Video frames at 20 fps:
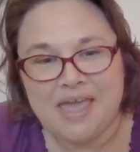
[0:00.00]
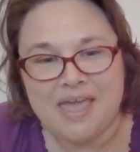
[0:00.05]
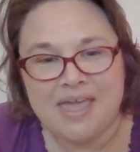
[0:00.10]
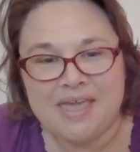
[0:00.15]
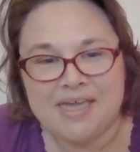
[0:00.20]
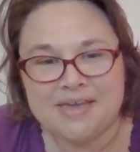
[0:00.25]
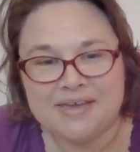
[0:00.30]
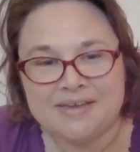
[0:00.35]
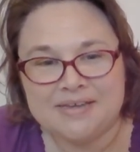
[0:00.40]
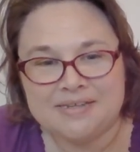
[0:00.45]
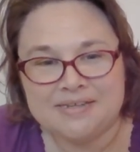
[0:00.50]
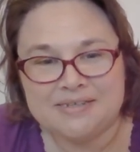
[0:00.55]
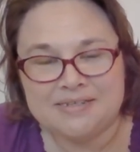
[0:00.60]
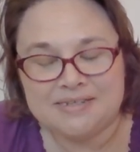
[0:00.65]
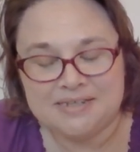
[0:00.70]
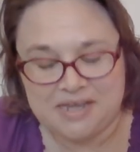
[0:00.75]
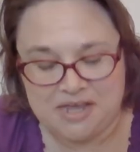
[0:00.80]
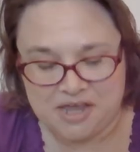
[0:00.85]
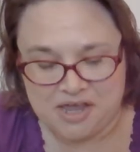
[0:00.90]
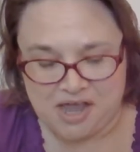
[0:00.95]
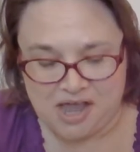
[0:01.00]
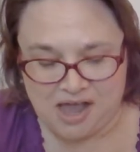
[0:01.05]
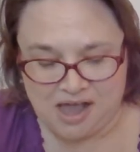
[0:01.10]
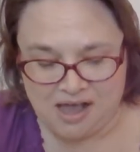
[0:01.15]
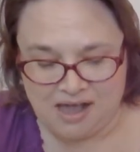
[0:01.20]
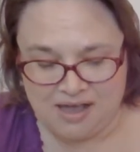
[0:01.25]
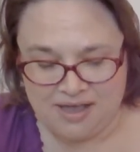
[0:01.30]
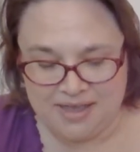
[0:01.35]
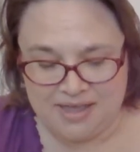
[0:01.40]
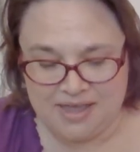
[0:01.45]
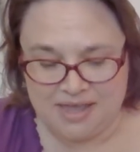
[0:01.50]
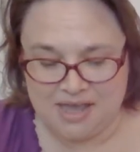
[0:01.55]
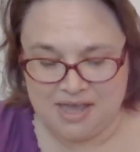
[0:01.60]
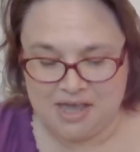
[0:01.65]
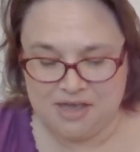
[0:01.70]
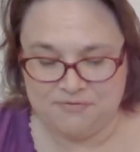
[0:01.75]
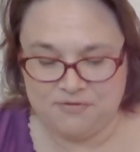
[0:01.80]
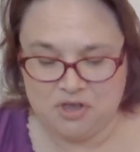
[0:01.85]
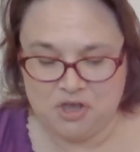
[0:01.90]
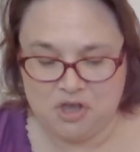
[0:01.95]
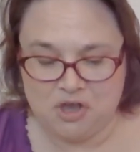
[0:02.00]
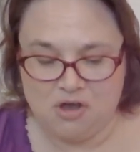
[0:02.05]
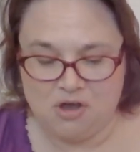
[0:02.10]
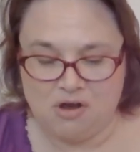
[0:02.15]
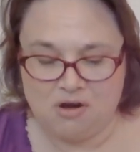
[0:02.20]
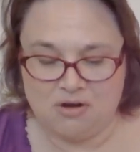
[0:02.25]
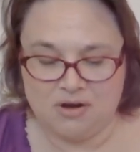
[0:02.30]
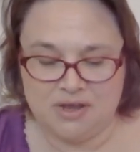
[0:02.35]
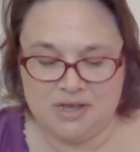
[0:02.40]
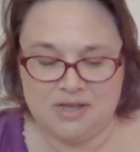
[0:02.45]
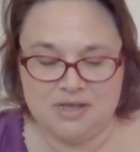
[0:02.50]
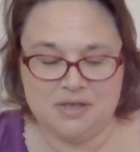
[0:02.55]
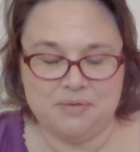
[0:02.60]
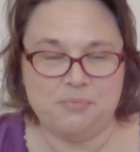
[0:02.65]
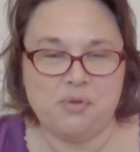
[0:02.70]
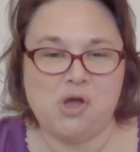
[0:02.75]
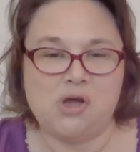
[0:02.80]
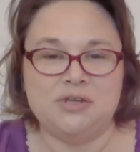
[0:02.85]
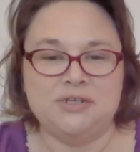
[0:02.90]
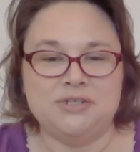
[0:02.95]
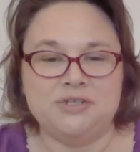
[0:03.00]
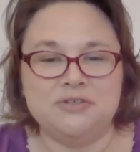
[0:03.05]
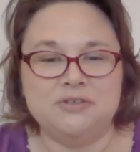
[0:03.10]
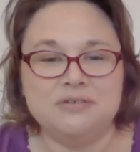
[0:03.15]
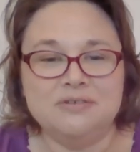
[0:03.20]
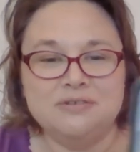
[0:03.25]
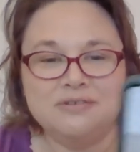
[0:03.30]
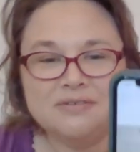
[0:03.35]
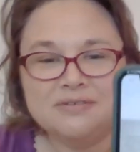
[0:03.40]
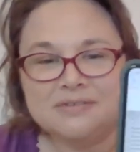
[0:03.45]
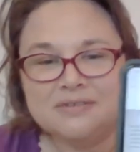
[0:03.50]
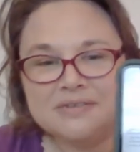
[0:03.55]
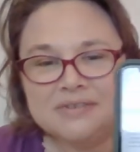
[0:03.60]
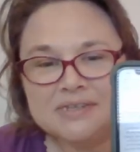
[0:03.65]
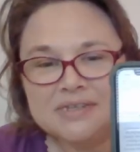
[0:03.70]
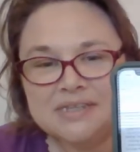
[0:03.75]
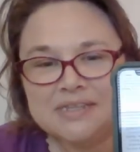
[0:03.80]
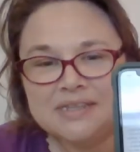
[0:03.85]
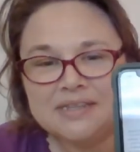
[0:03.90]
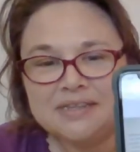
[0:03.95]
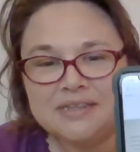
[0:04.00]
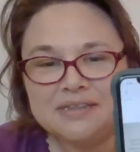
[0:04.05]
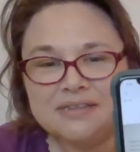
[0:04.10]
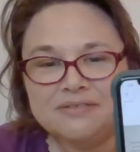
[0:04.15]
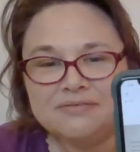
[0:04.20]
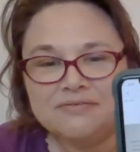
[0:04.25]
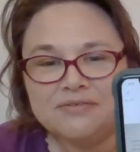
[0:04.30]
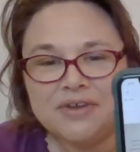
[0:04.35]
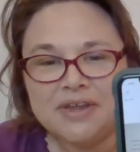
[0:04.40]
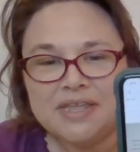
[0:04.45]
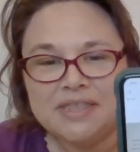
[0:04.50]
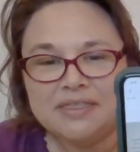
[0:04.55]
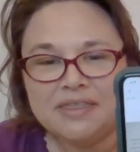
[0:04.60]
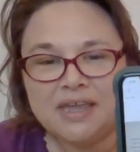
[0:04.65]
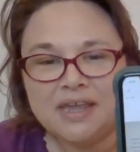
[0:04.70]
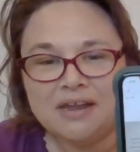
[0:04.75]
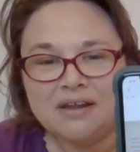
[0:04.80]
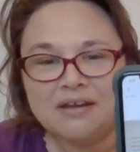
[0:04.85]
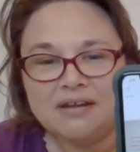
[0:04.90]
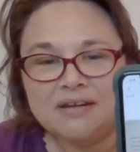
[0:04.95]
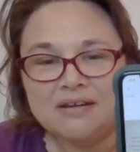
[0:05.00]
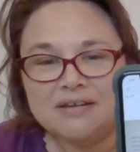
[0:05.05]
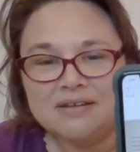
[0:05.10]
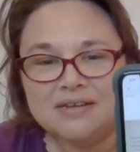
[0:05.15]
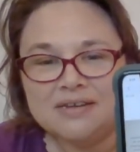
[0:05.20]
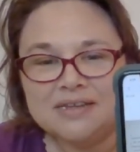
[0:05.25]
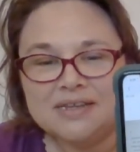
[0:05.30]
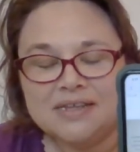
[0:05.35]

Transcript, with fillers: And I have Cara Ponder right there.